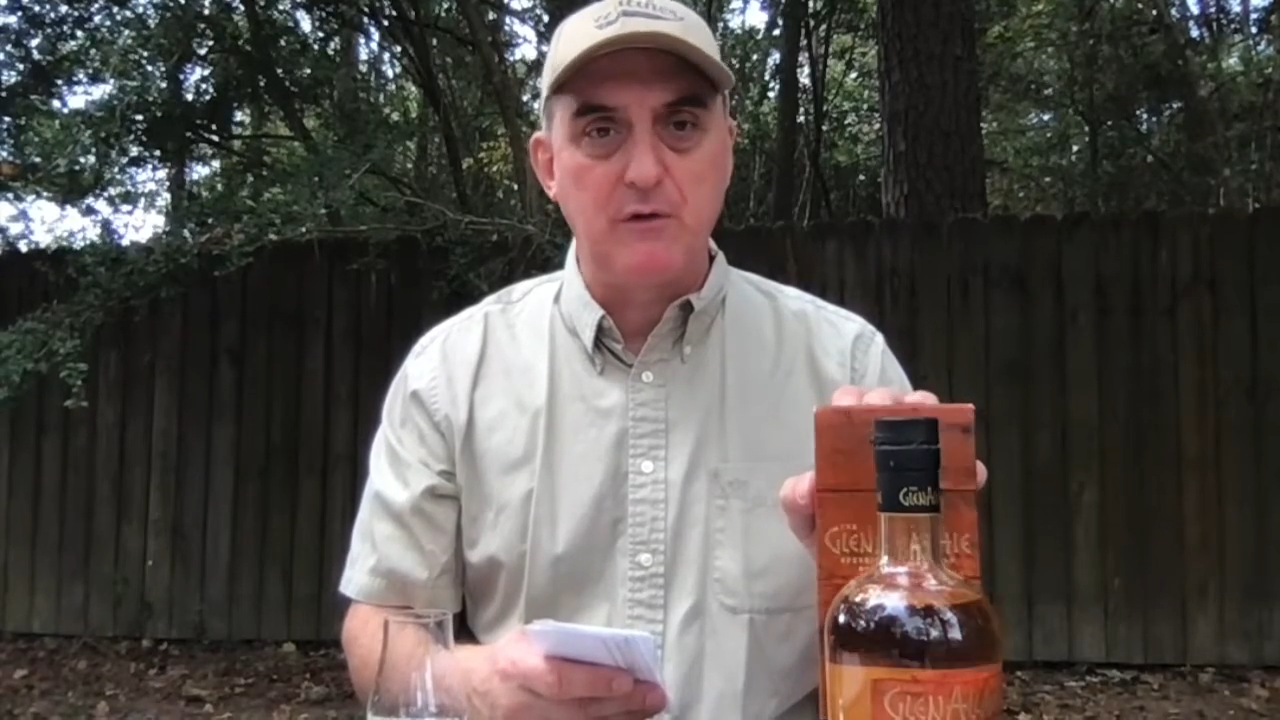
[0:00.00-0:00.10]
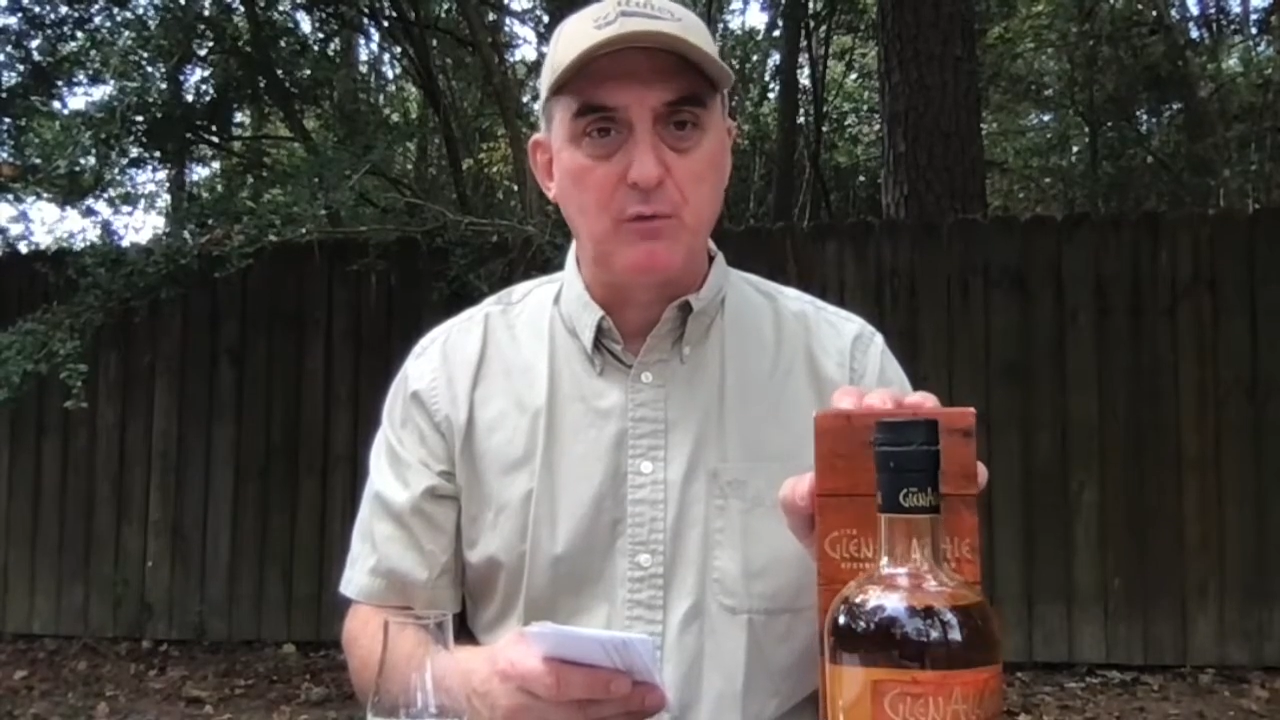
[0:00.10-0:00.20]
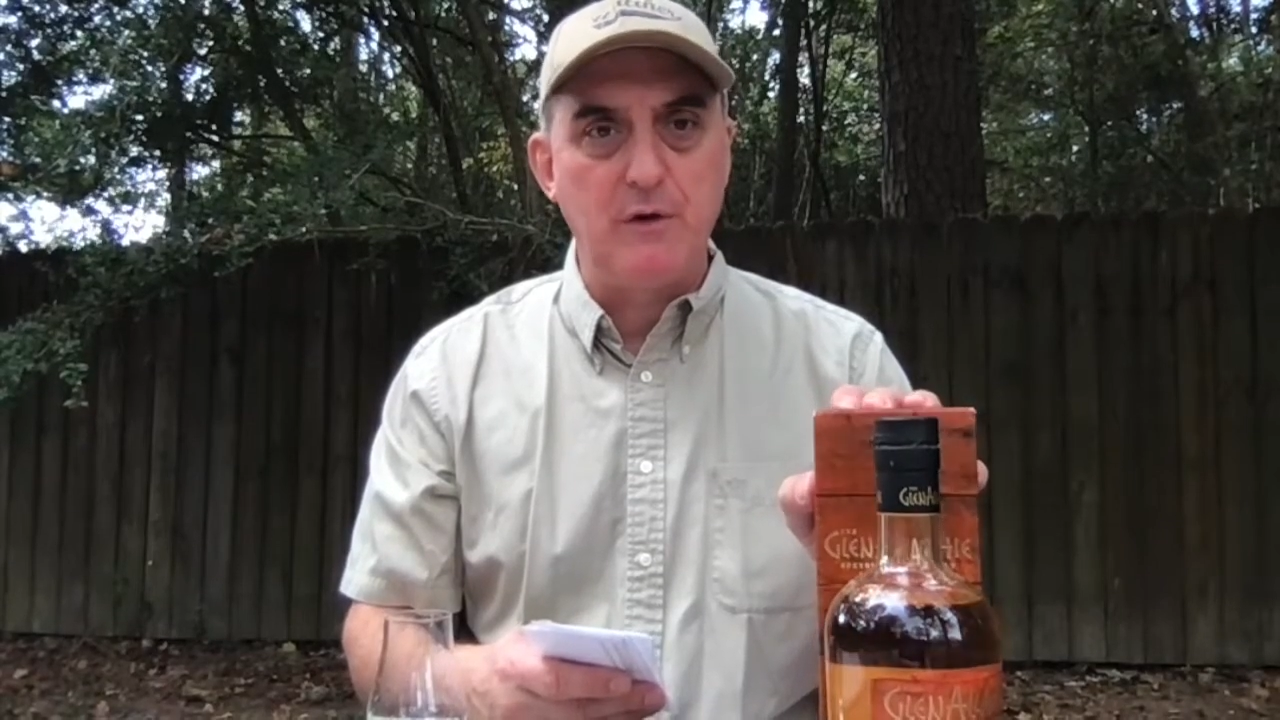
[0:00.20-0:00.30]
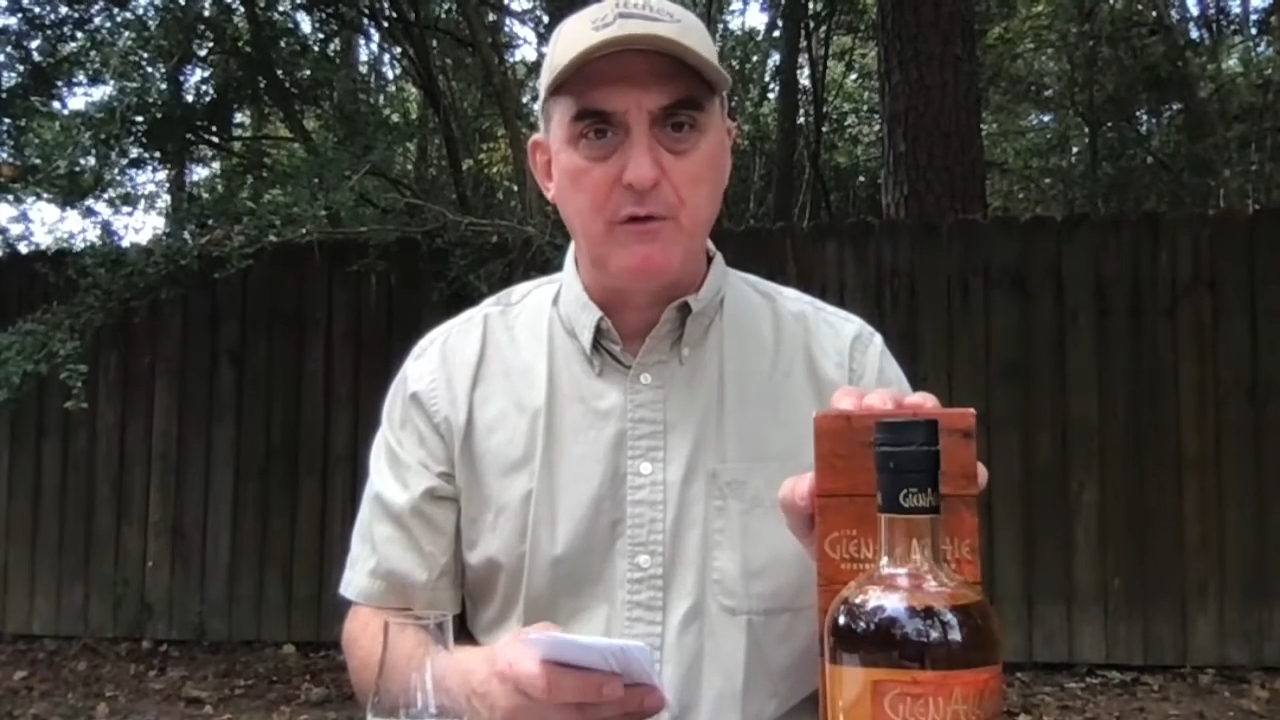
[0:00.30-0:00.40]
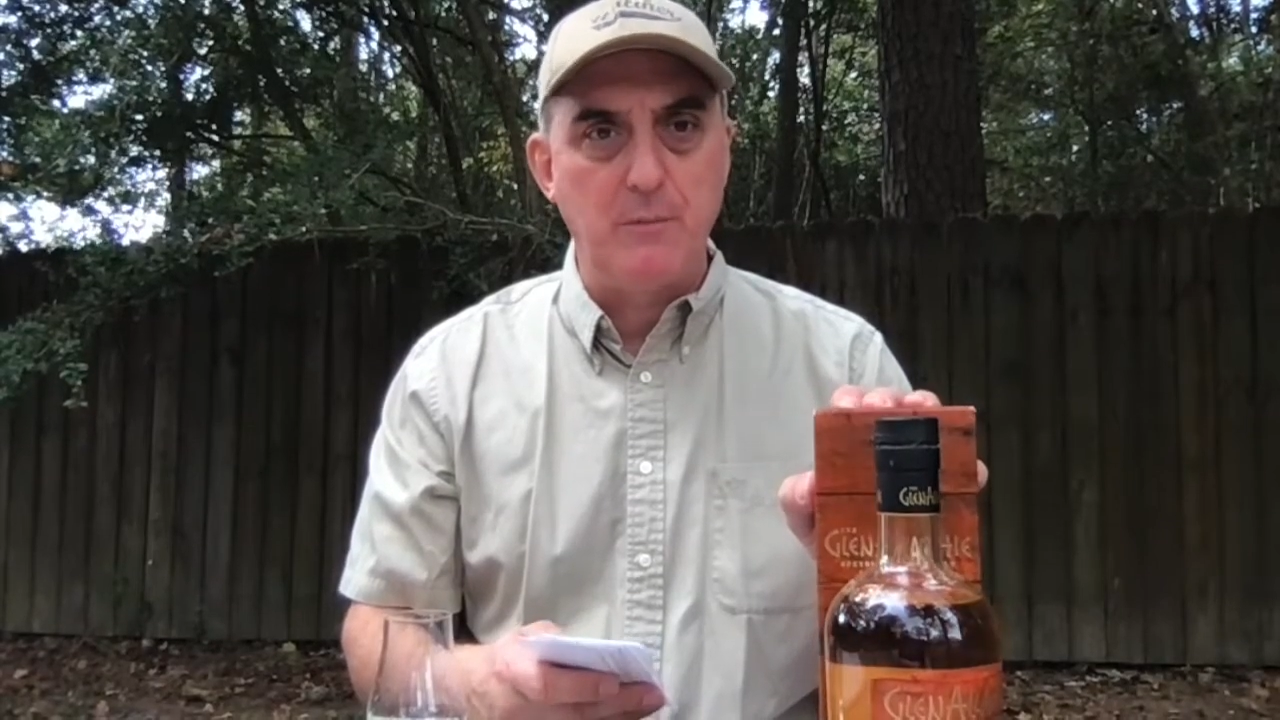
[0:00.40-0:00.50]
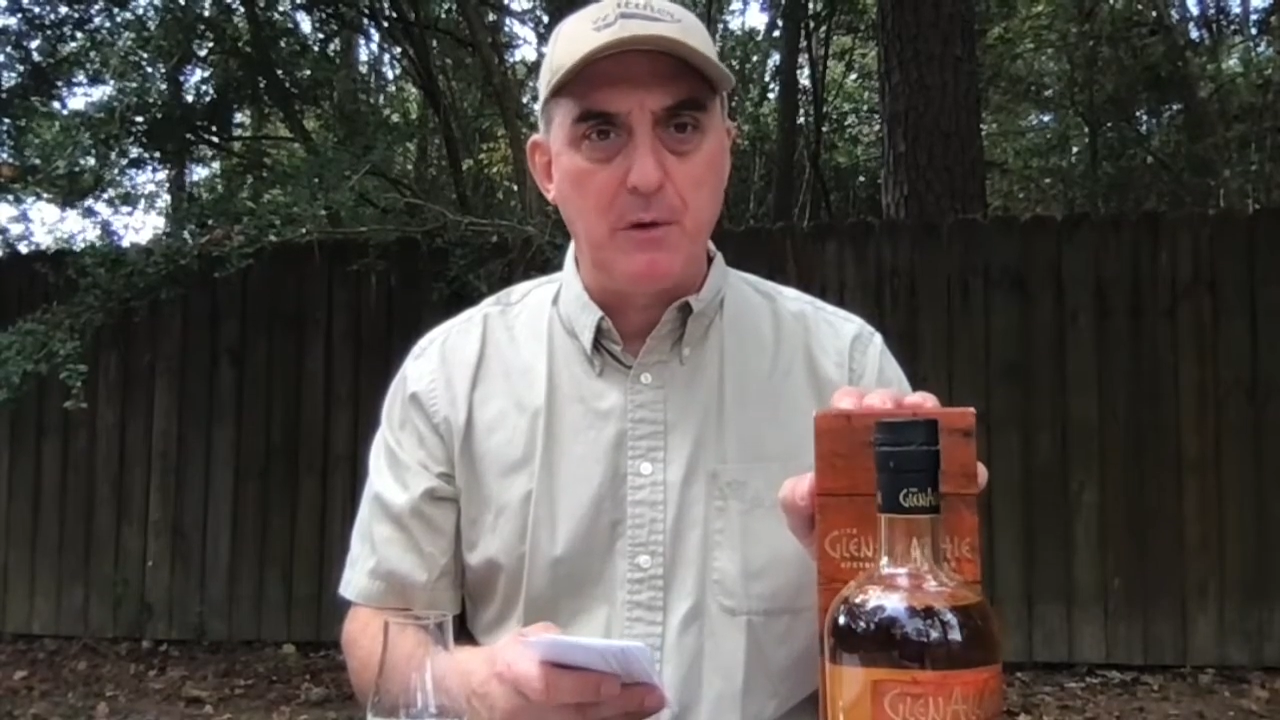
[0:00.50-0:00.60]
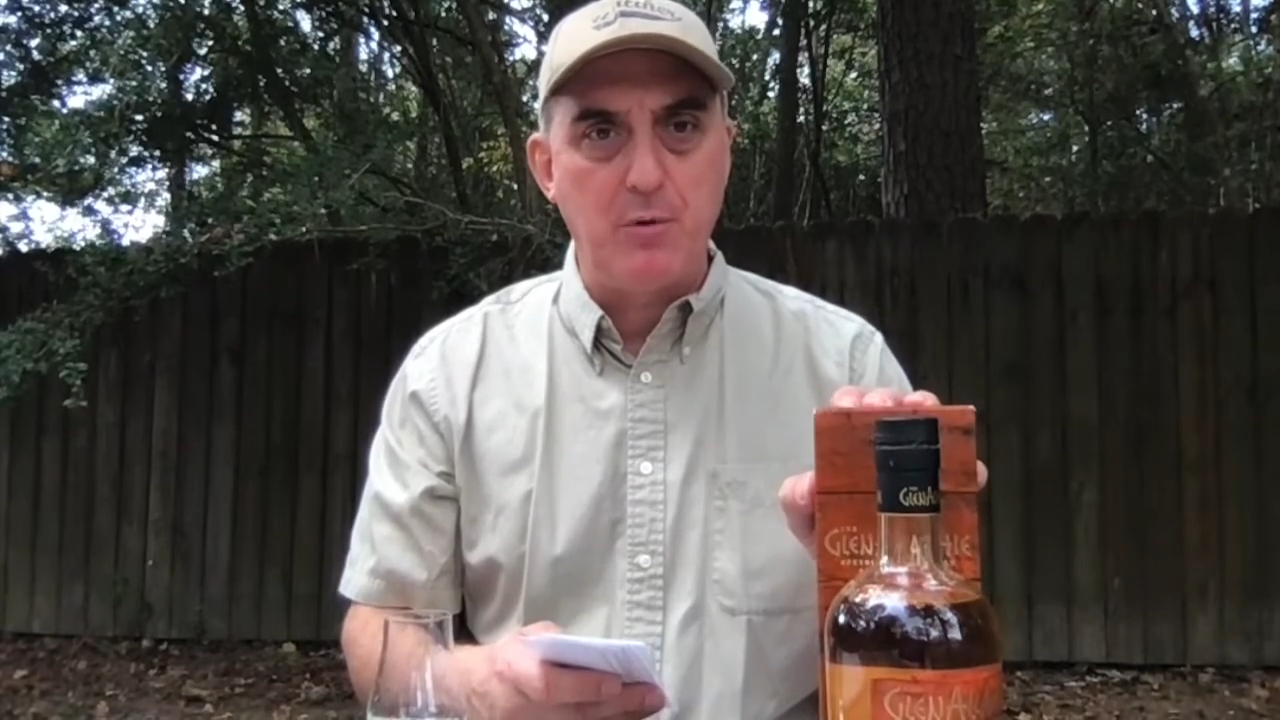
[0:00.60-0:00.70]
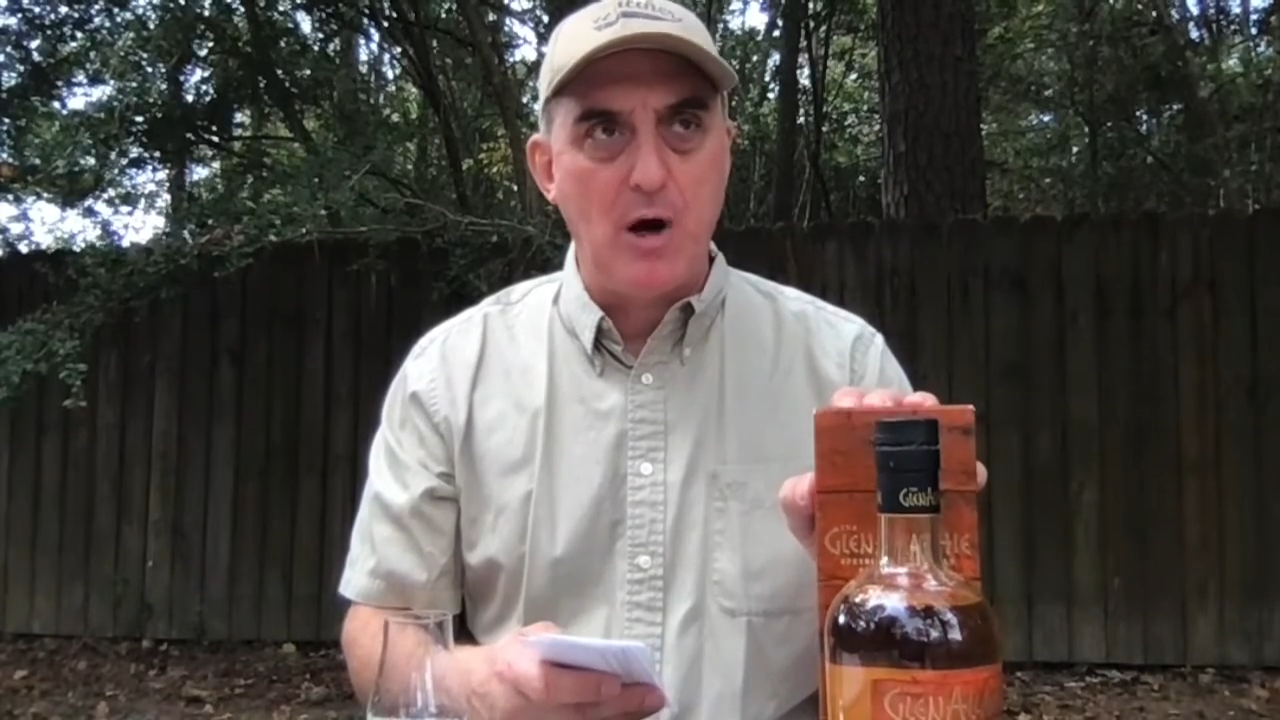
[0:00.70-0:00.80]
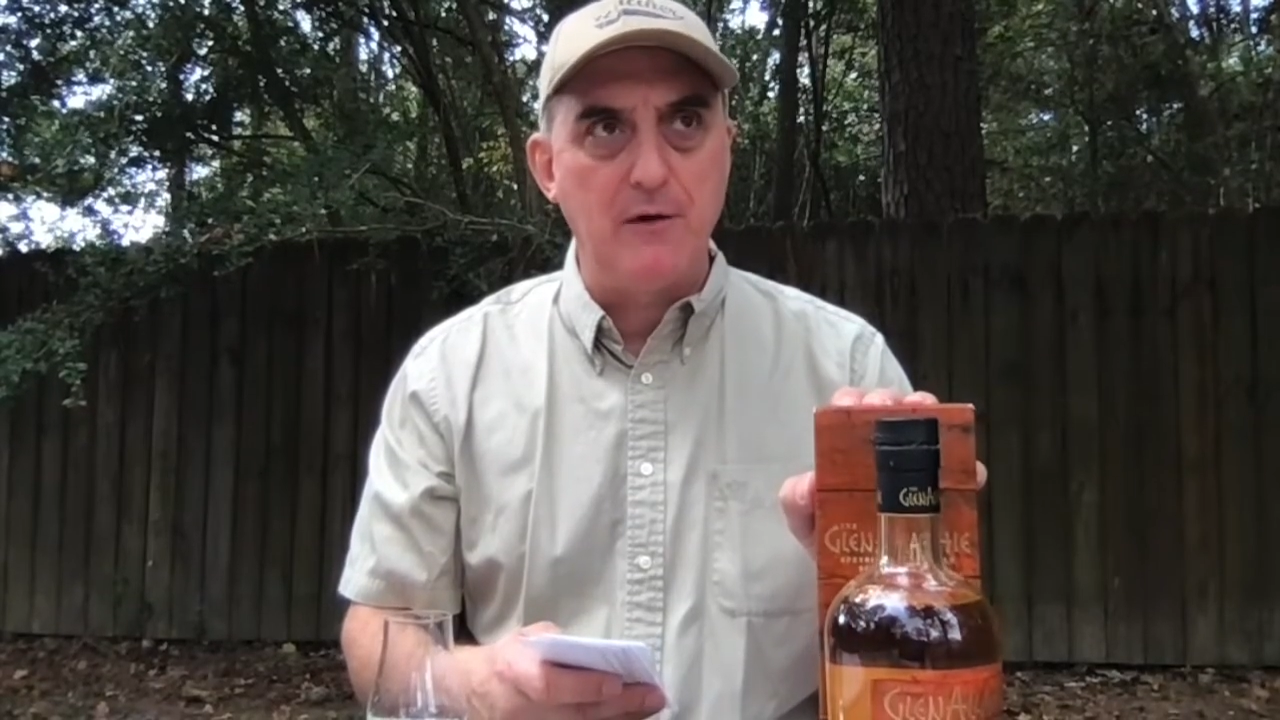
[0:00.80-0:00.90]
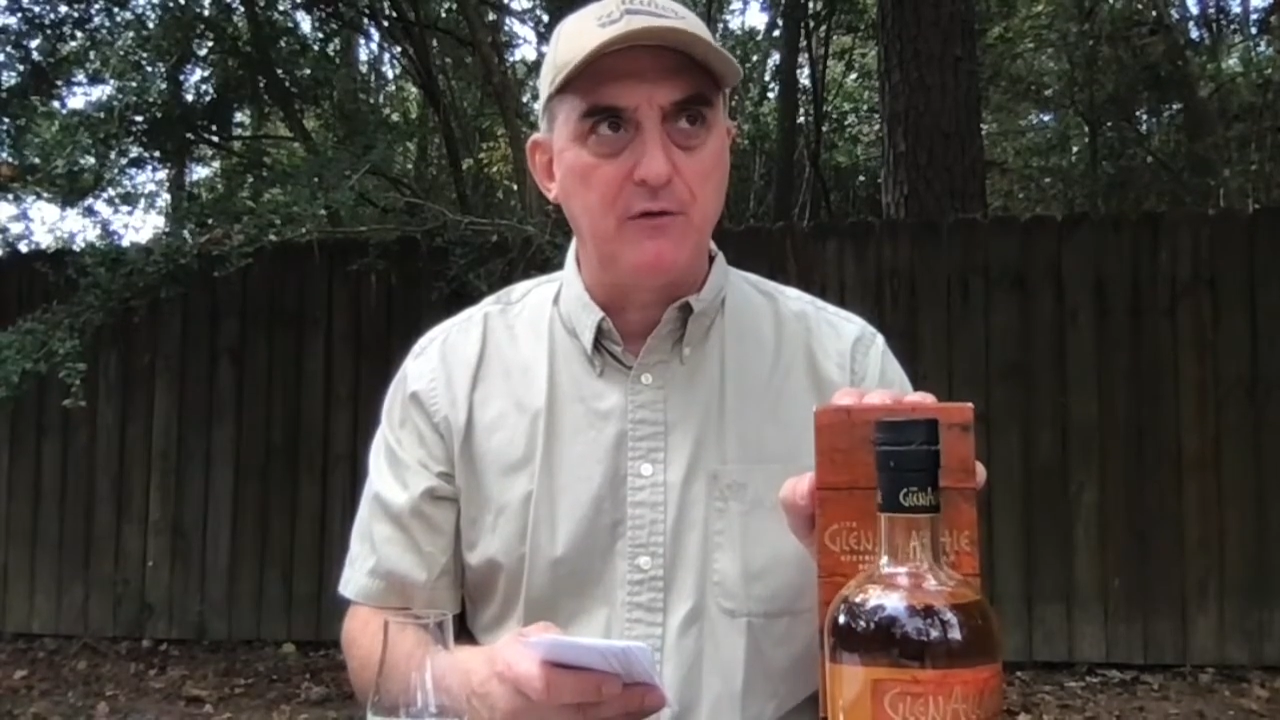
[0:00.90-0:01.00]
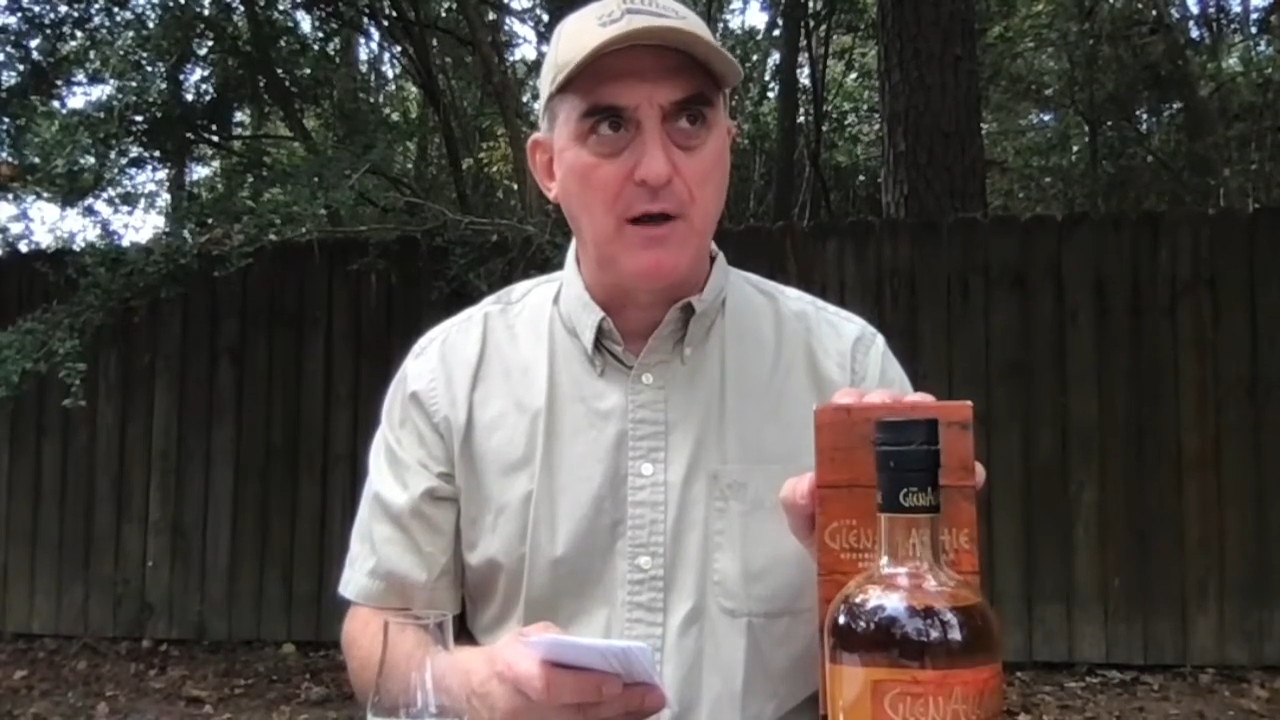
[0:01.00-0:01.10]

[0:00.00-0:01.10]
is reasonably priced.